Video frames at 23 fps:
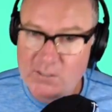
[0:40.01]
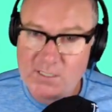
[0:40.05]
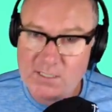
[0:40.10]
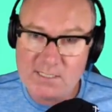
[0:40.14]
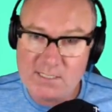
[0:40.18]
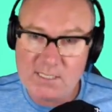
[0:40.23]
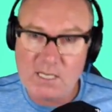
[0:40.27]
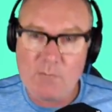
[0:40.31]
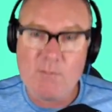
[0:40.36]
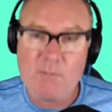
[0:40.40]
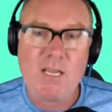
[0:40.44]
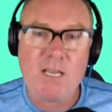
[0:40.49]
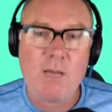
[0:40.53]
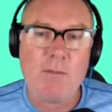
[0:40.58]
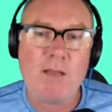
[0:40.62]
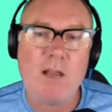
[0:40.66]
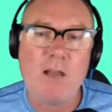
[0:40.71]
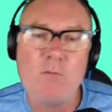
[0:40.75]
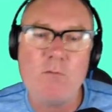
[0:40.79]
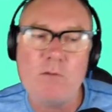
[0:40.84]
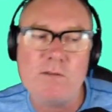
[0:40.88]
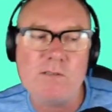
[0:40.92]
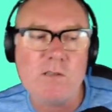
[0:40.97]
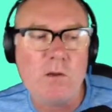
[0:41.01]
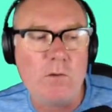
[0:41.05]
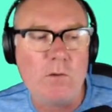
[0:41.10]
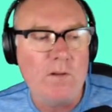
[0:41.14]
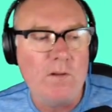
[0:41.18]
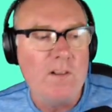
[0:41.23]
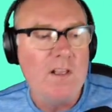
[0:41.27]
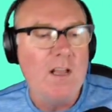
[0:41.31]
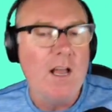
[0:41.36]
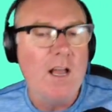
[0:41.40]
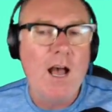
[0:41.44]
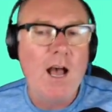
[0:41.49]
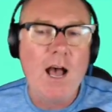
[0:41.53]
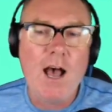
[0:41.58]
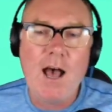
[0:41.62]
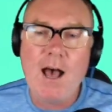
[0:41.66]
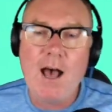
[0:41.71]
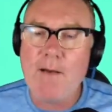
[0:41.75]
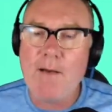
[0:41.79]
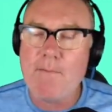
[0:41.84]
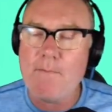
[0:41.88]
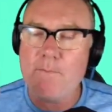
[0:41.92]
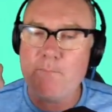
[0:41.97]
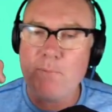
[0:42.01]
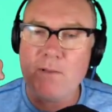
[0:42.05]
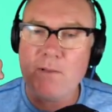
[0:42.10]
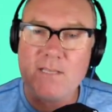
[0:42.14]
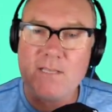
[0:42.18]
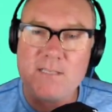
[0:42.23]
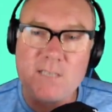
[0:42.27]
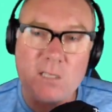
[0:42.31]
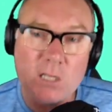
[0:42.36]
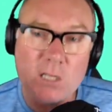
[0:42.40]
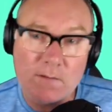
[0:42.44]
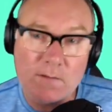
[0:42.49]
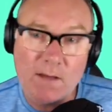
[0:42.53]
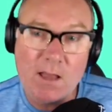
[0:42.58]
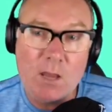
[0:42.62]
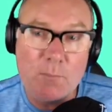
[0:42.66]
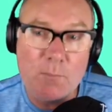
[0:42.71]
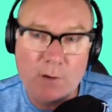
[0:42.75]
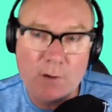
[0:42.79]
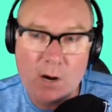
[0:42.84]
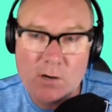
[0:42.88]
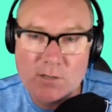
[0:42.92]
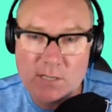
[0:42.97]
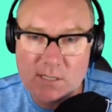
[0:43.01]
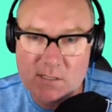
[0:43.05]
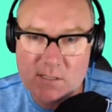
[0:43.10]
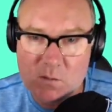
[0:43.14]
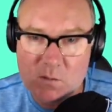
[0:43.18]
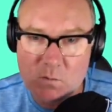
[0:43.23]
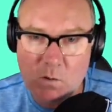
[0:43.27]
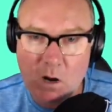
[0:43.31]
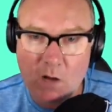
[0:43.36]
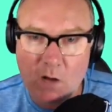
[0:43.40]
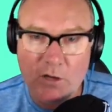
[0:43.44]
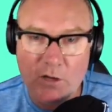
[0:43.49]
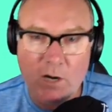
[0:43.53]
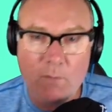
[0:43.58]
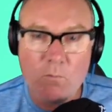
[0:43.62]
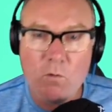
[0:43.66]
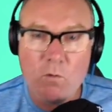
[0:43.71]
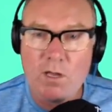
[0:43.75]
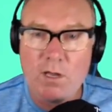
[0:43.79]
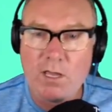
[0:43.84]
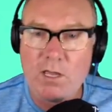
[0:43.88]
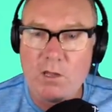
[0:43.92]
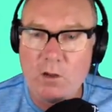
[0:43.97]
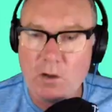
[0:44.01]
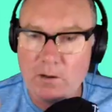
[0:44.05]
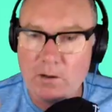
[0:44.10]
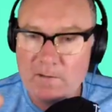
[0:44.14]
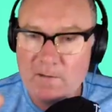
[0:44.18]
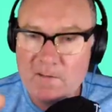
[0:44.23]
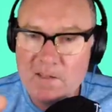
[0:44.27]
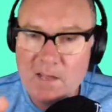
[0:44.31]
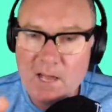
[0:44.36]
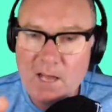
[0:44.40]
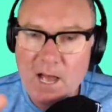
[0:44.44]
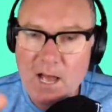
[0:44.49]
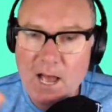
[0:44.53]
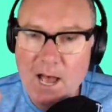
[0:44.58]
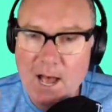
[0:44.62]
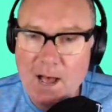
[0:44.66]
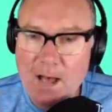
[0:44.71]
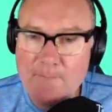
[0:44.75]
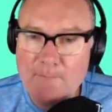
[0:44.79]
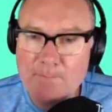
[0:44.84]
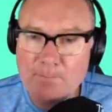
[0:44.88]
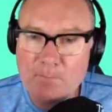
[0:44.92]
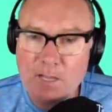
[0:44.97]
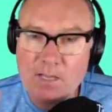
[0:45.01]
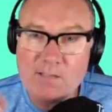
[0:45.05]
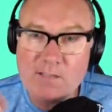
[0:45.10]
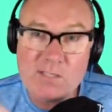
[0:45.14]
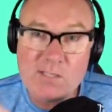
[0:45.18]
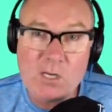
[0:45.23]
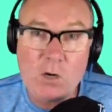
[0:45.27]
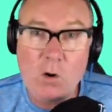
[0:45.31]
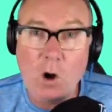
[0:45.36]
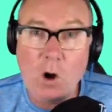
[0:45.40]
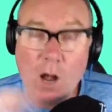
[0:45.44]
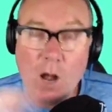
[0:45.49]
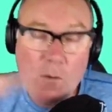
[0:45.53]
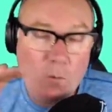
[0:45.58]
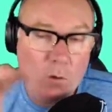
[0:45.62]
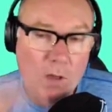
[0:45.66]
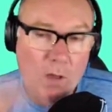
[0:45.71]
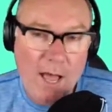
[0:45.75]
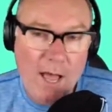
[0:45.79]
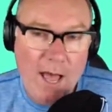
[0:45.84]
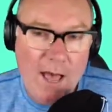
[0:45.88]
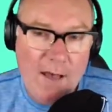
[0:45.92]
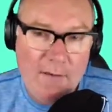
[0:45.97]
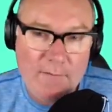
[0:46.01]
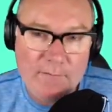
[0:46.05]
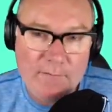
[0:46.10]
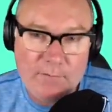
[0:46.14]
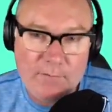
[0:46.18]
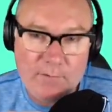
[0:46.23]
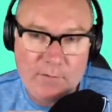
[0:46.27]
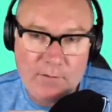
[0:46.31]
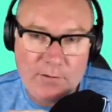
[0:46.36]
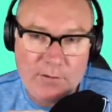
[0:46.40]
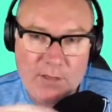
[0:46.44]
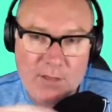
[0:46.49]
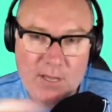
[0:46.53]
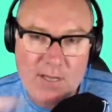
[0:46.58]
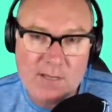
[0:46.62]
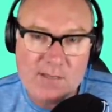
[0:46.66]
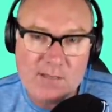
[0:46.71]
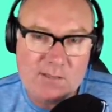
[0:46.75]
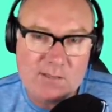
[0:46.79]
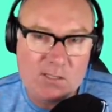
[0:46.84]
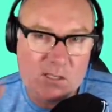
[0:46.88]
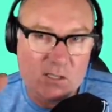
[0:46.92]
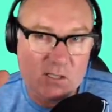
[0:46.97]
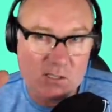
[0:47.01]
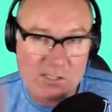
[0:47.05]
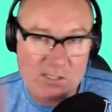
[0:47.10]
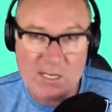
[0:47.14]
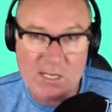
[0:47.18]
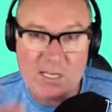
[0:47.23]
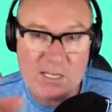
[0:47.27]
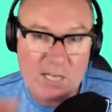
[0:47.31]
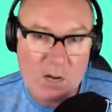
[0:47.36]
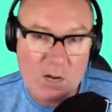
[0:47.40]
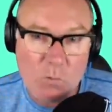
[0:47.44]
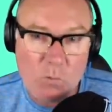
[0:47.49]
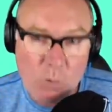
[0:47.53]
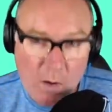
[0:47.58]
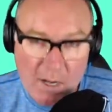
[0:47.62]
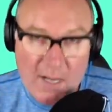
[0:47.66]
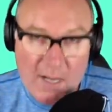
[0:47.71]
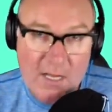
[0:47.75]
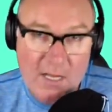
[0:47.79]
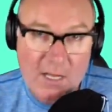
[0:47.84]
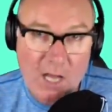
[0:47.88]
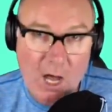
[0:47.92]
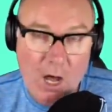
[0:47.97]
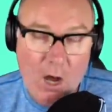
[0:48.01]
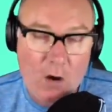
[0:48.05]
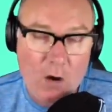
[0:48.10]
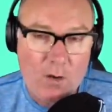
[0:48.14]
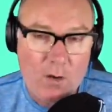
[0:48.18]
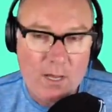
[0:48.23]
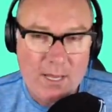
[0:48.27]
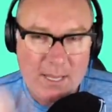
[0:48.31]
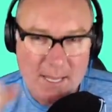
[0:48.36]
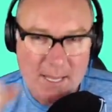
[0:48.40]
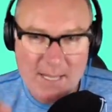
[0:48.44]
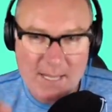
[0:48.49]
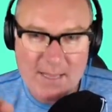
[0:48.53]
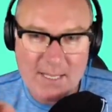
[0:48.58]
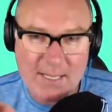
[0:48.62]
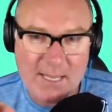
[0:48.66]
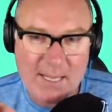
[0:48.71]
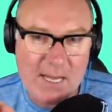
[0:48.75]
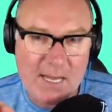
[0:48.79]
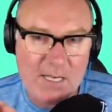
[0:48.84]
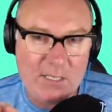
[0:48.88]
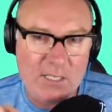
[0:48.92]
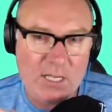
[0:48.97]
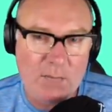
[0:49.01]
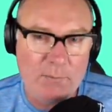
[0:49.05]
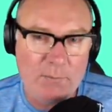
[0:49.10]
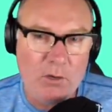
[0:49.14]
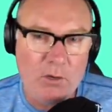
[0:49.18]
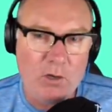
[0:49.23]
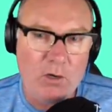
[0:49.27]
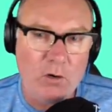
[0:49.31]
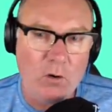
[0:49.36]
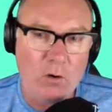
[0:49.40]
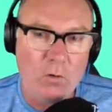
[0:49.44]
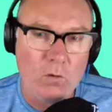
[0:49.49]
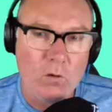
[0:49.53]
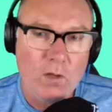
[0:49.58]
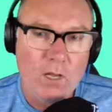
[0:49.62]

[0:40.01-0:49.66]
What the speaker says: That's going to be coming out real soon. But there's a lot of other projects as well that I'm working on. And so I will have things just sitting there ready to go in the kit and caboodle.